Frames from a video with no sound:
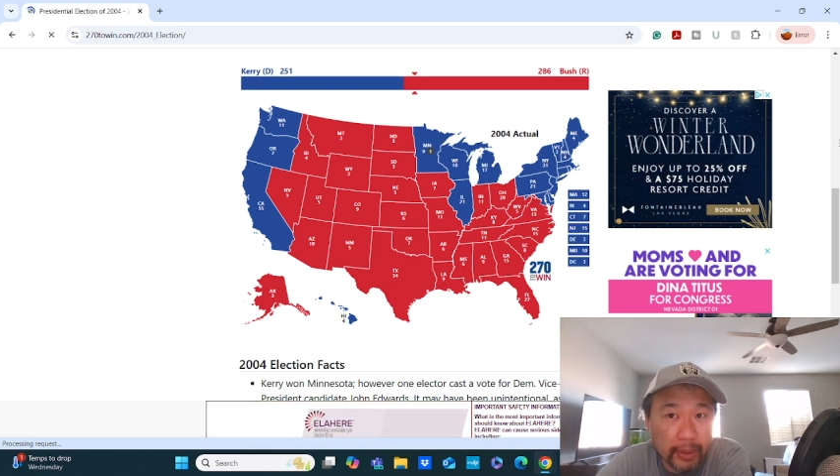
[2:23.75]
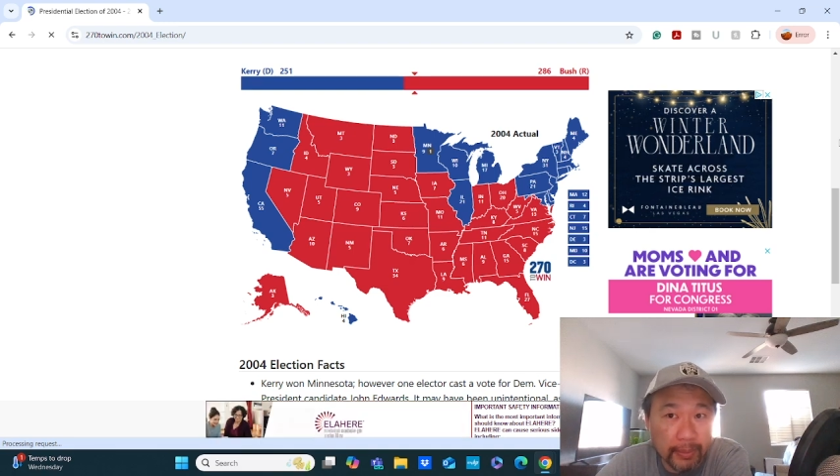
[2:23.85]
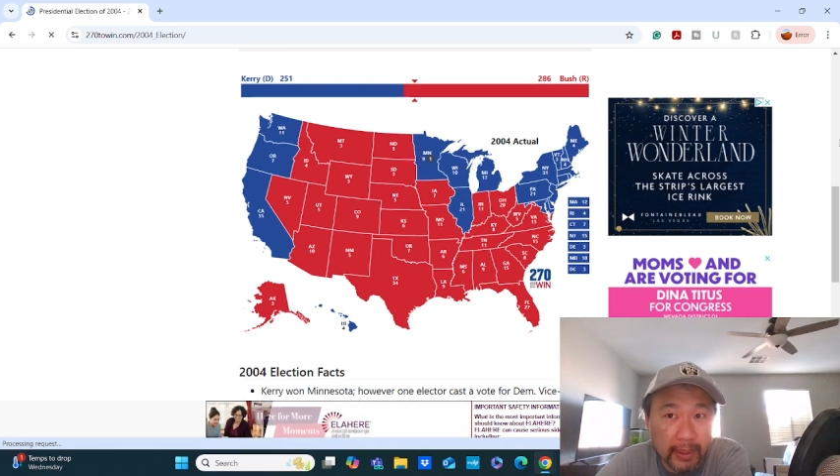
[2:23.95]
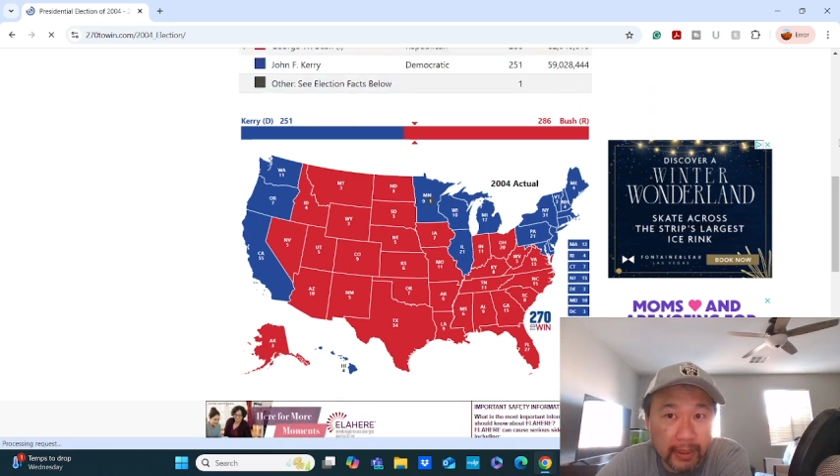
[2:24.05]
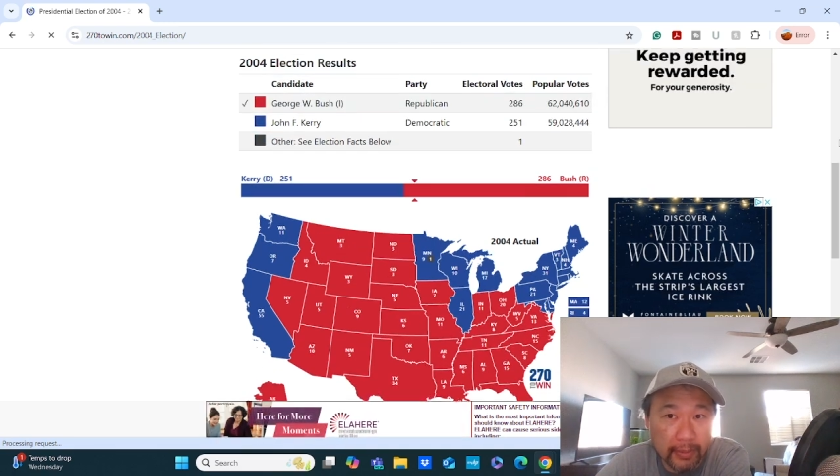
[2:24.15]

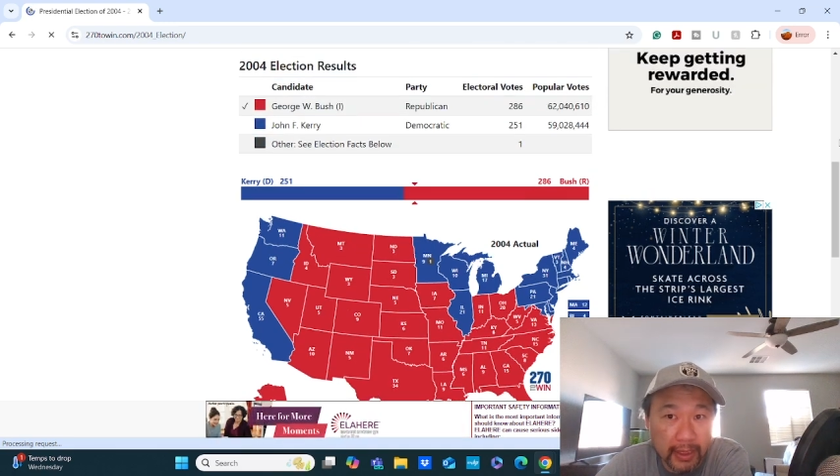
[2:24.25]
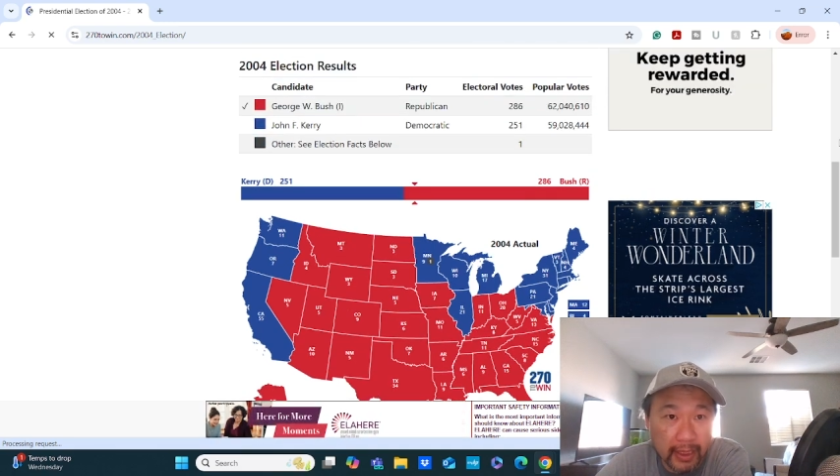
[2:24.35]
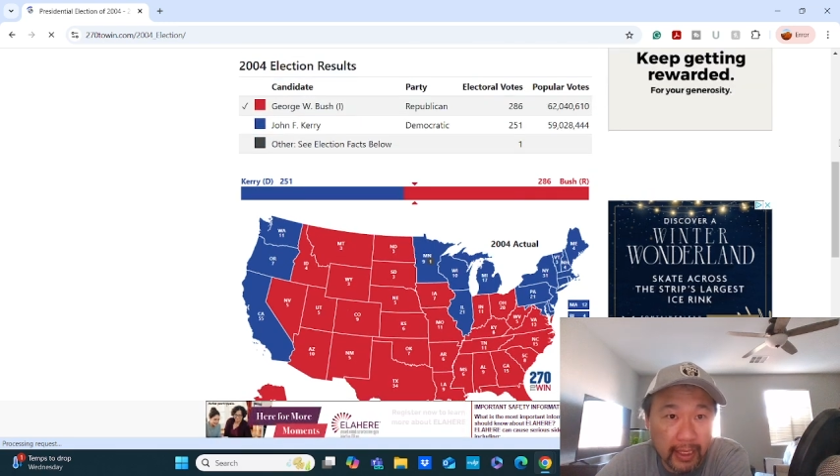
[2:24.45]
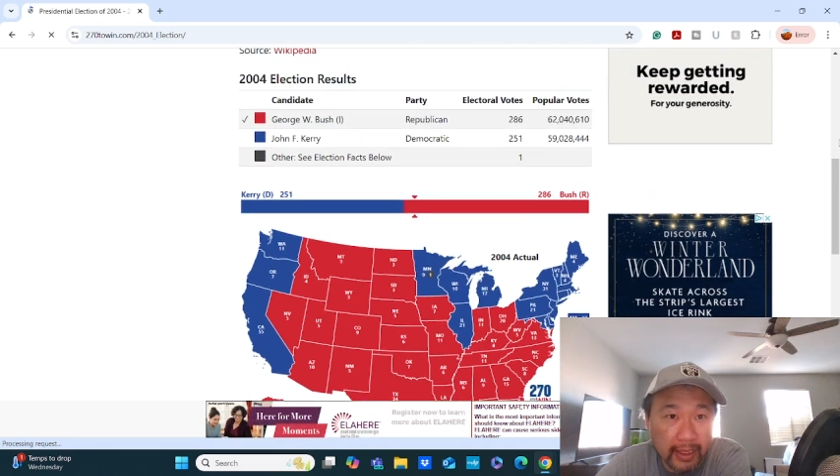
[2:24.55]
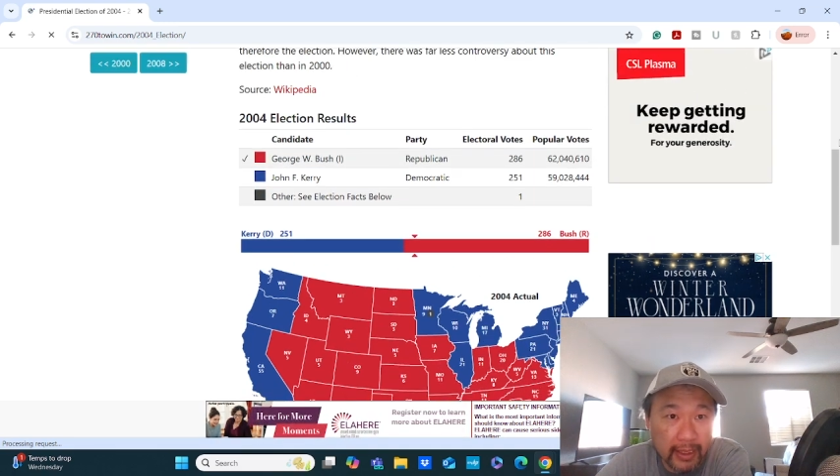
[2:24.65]
pretty much it was
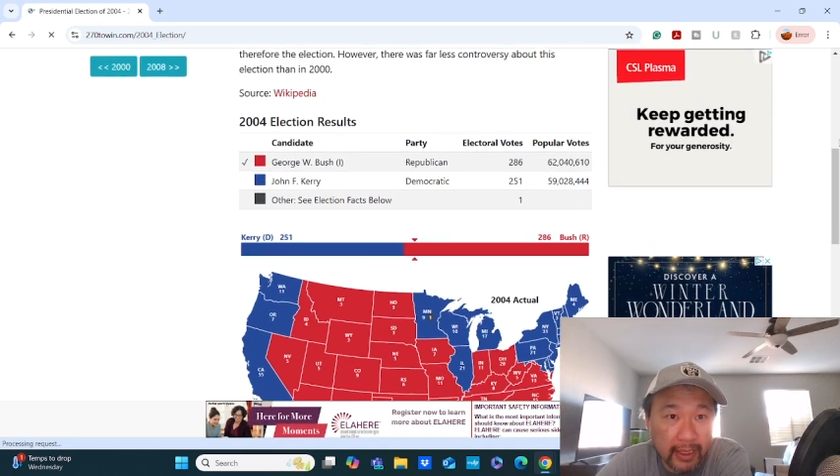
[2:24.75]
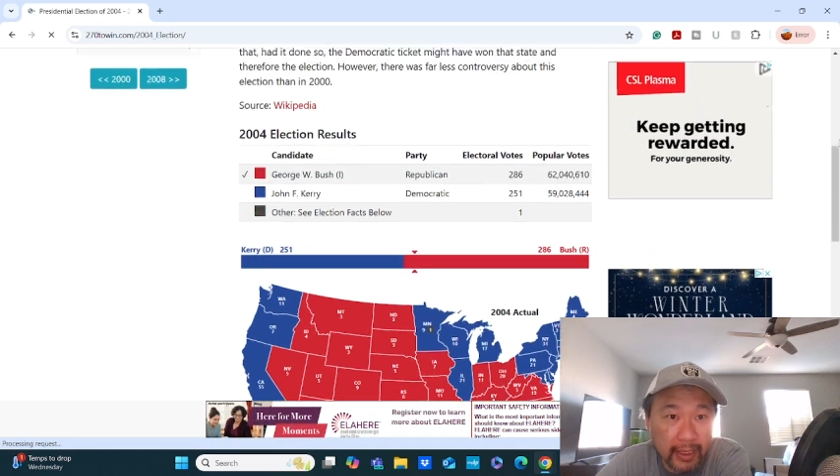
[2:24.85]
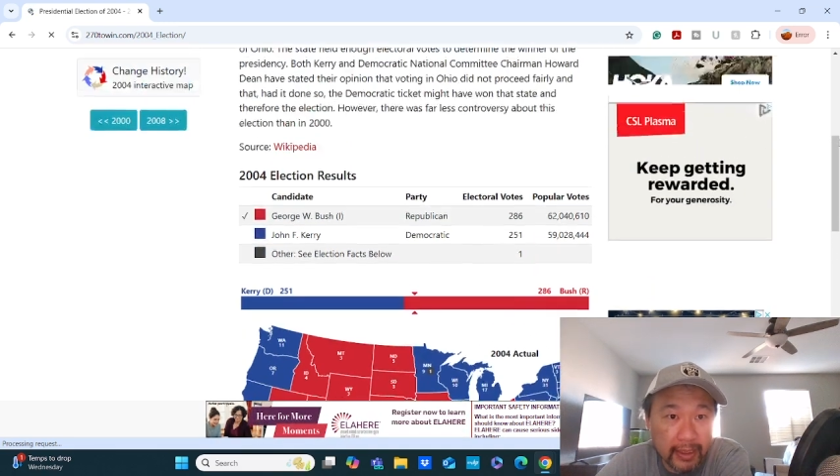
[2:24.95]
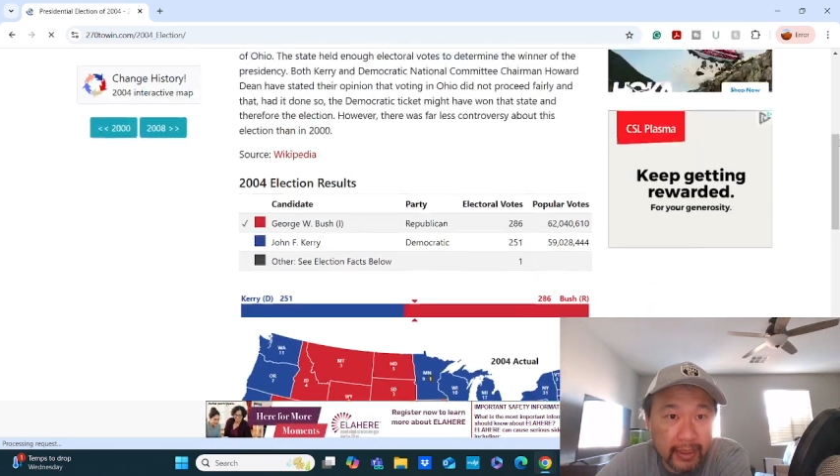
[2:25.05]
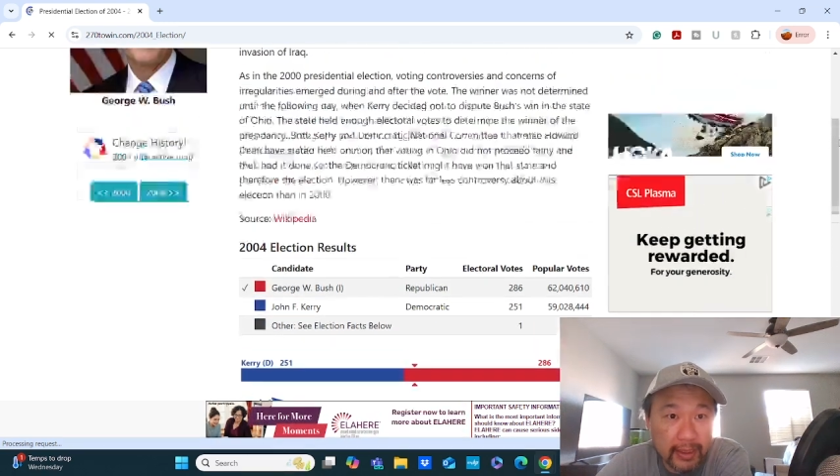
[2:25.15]
a
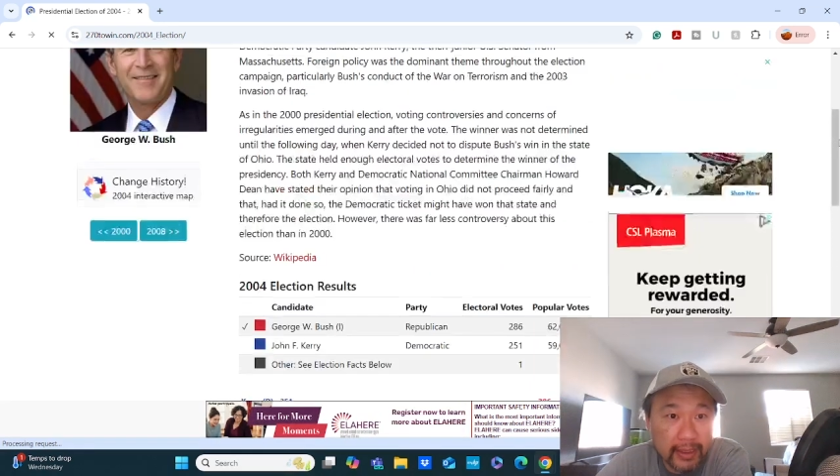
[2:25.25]
landslide.